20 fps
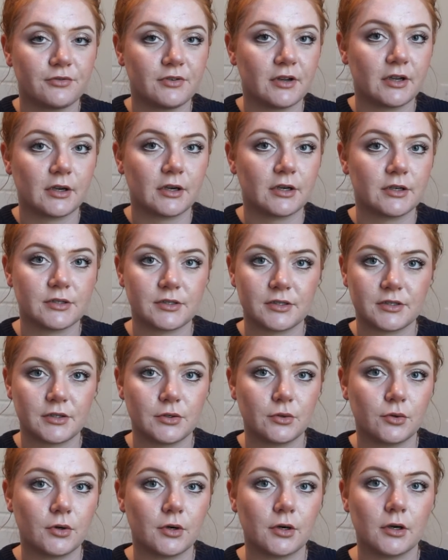fingers,
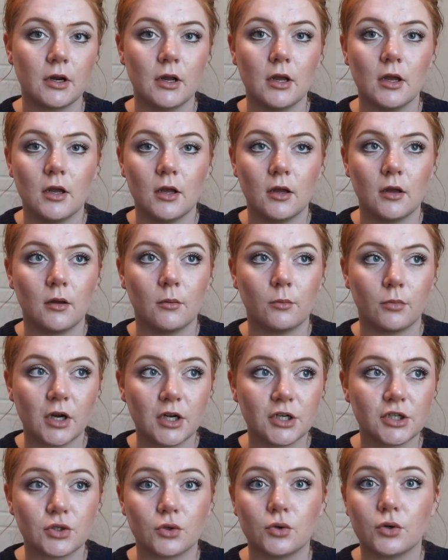your
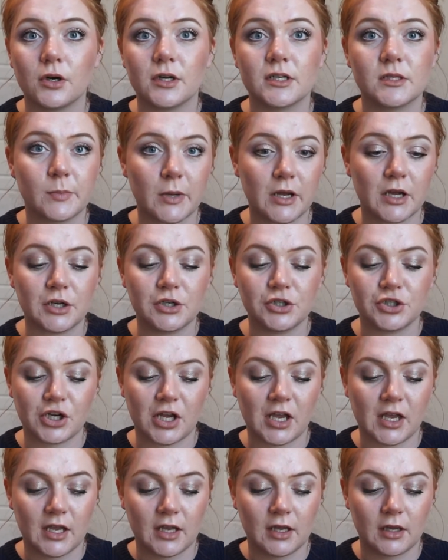brush, or a sponge,
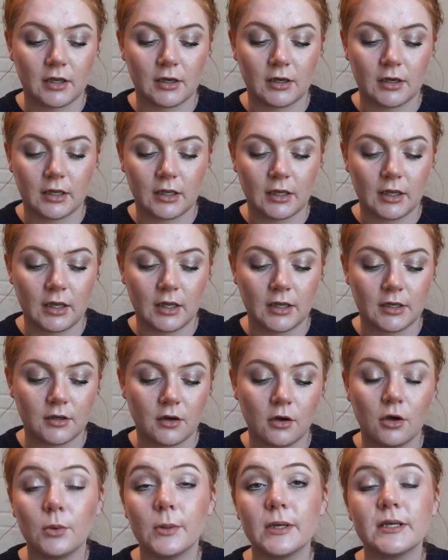and it
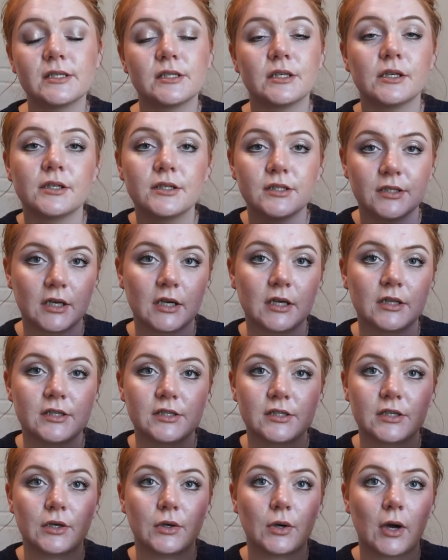always looks good.
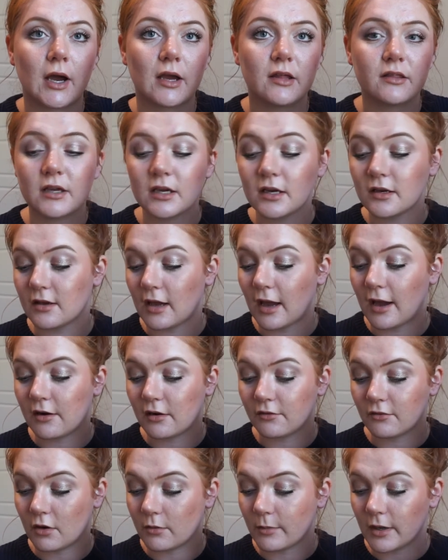So I think out
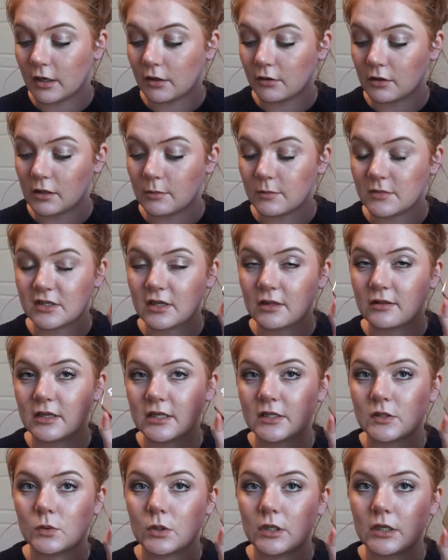of all my creams that
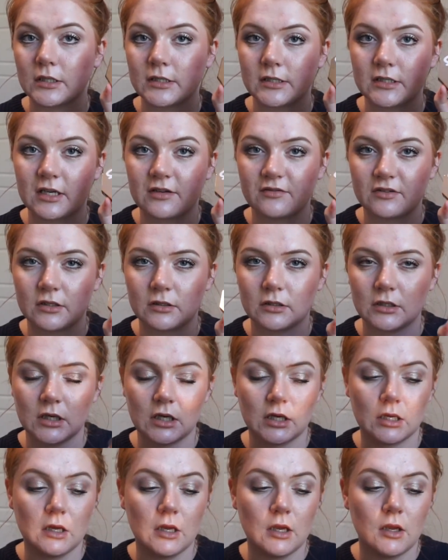this one is
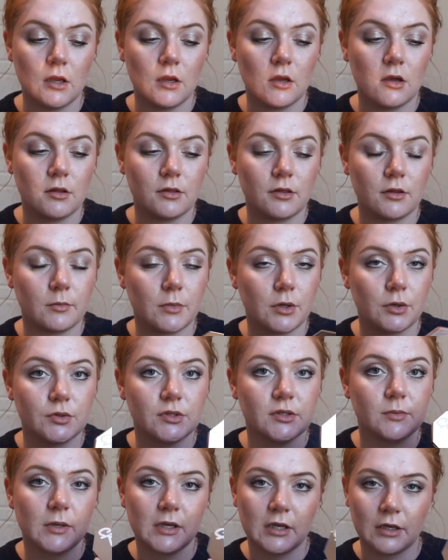definitely the
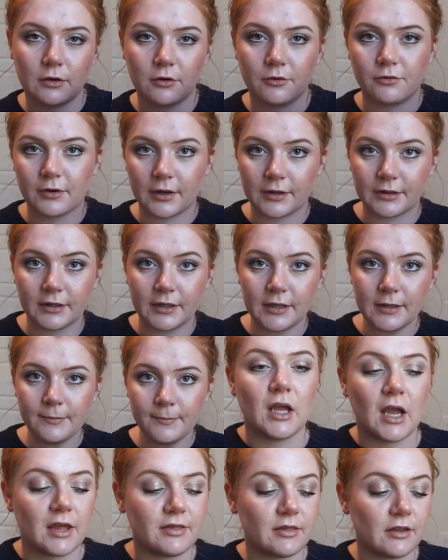most beginner friendly.
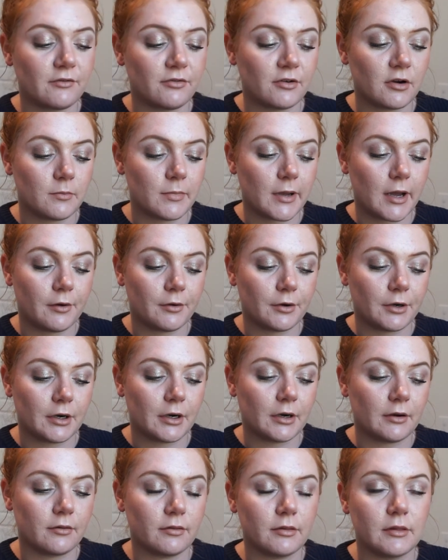And then for a
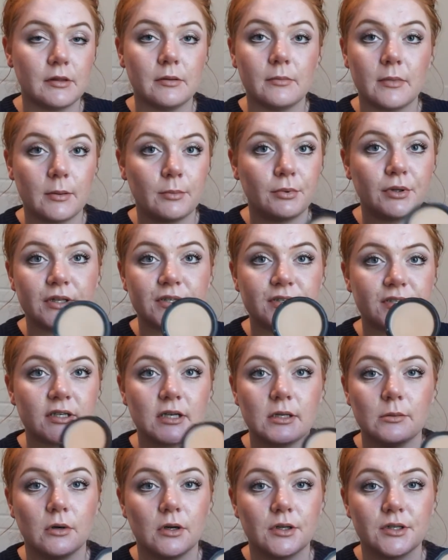powder, the Maybelline
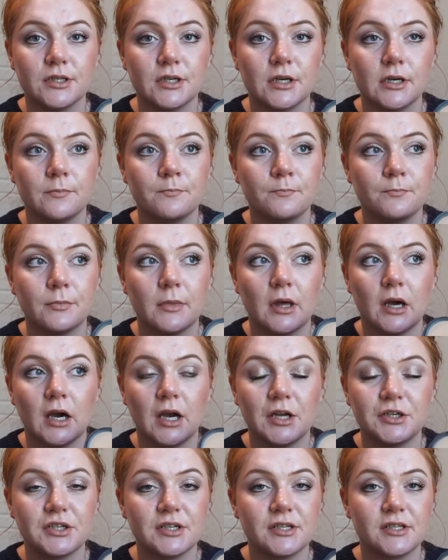City Bronzer.
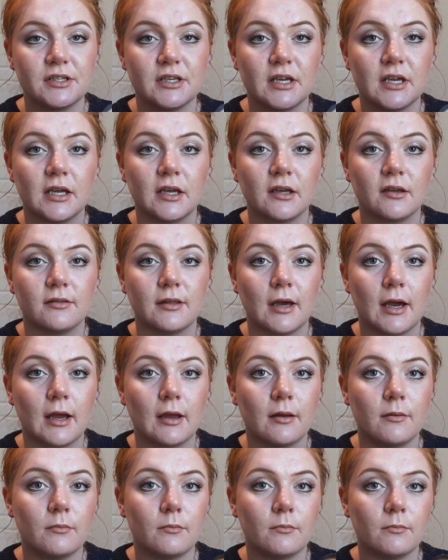I just think
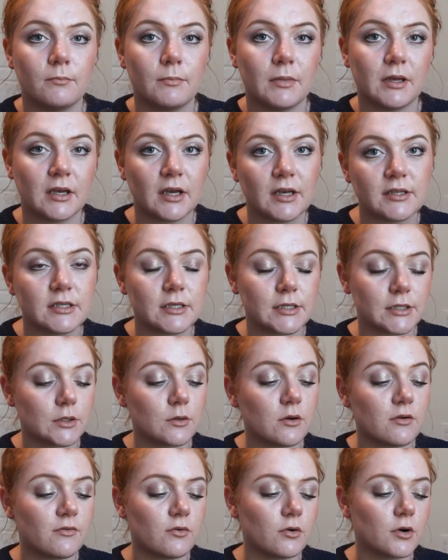that because it's
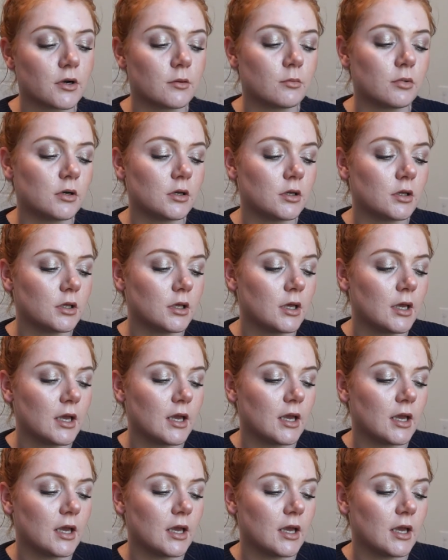so affordable,